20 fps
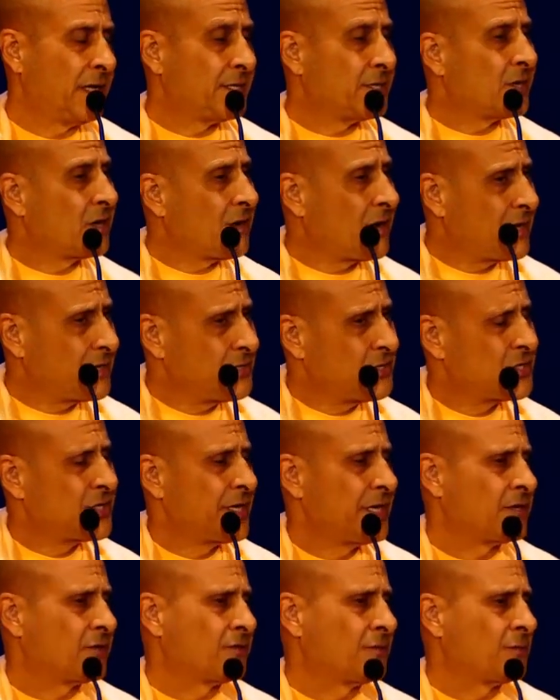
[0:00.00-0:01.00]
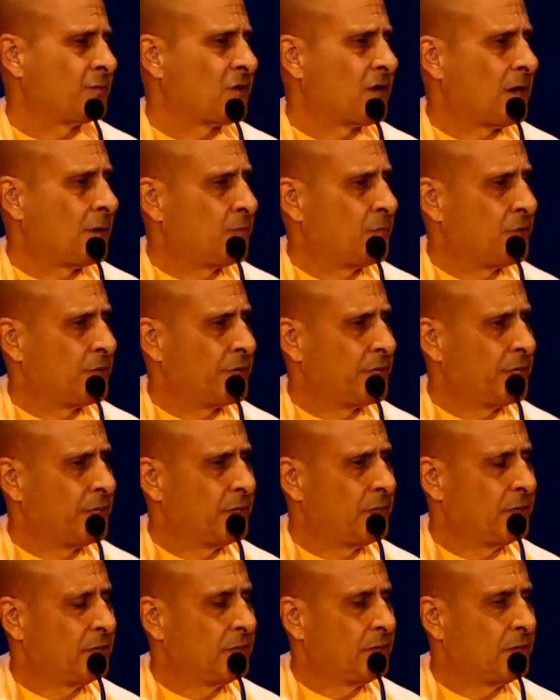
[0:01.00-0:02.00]
as God's sacred property,
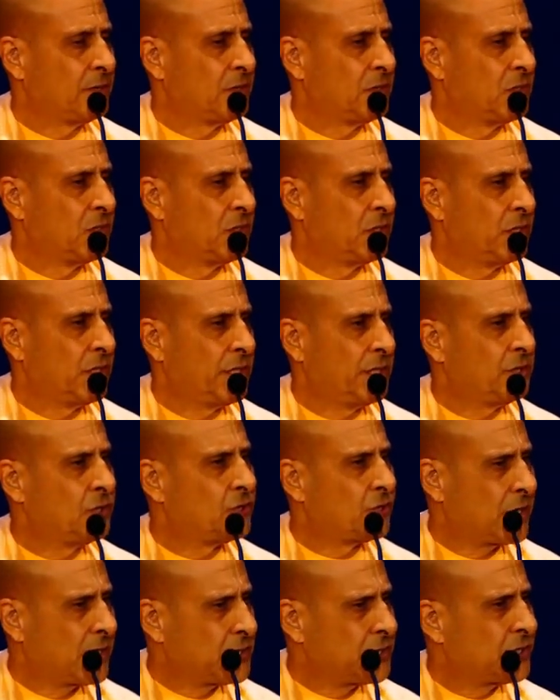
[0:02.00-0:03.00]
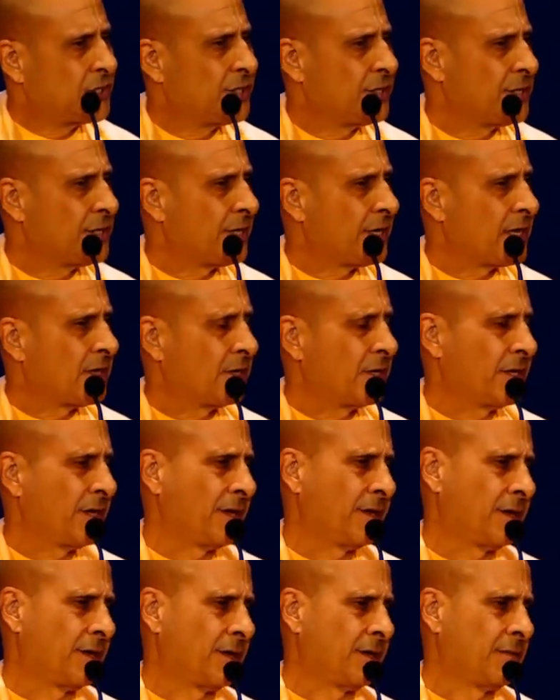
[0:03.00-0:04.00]
entrusted in our
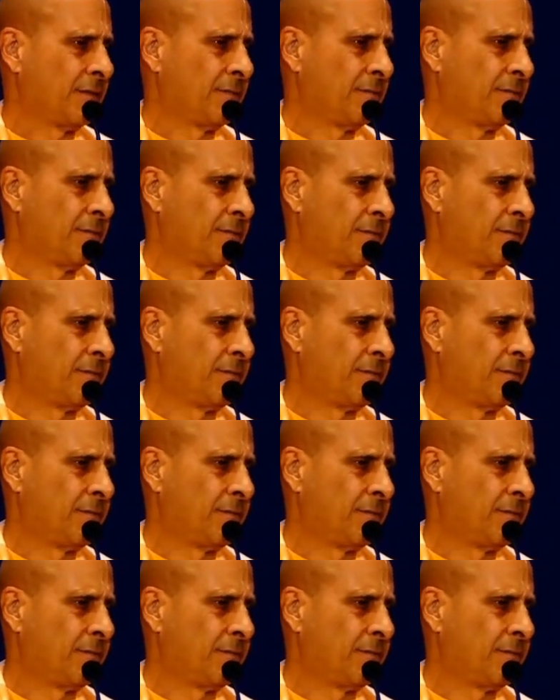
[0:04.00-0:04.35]
care.